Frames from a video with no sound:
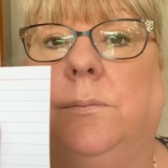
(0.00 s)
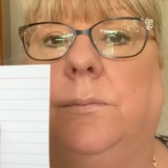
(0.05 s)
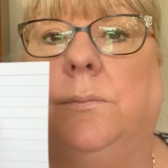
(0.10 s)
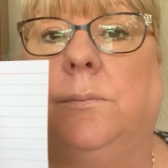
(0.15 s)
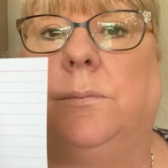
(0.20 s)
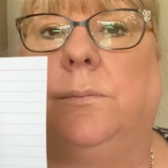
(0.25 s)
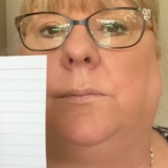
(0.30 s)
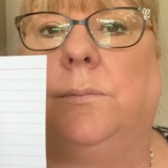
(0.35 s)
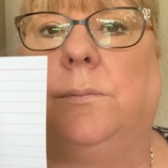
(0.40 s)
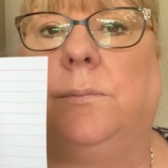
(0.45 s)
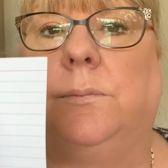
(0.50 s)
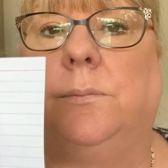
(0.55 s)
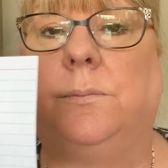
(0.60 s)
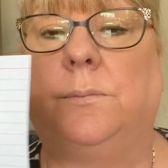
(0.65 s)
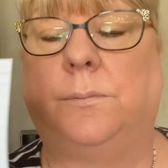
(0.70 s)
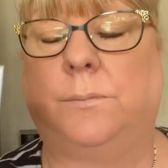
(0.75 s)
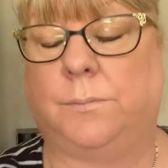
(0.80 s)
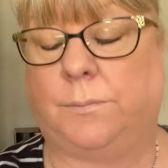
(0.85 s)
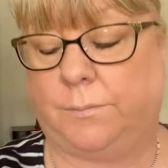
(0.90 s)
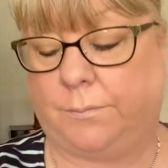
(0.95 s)

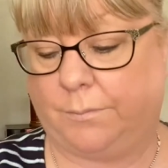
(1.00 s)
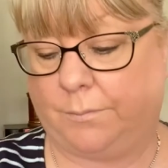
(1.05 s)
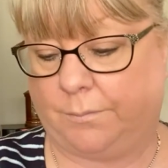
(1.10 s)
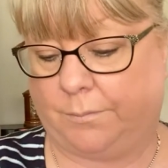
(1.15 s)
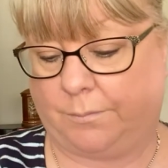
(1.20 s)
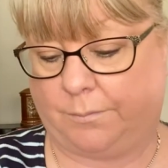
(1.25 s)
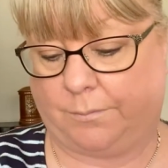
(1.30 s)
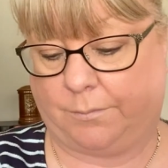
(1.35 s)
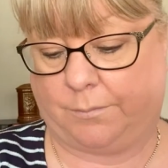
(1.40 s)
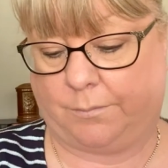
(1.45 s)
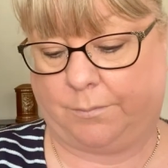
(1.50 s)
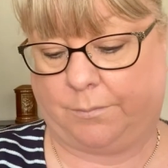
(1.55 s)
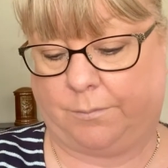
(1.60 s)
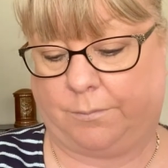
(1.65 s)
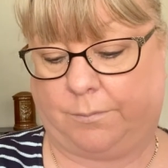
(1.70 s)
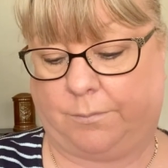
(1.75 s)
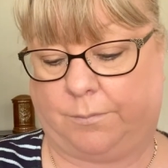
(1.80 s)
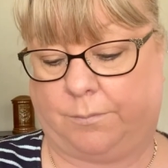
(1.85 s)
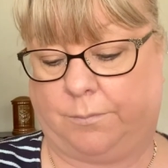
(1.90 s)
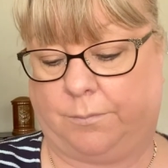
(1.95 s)

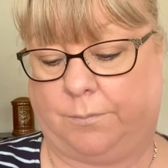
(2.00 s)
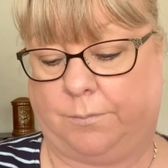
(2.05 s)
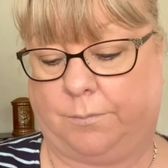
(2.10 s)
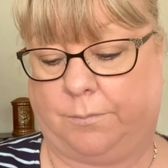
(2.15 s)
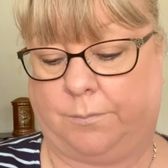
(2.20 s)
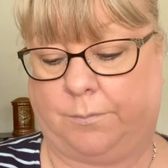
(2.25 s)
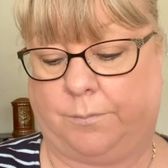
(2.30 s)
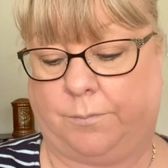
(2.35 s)
(no one is talking)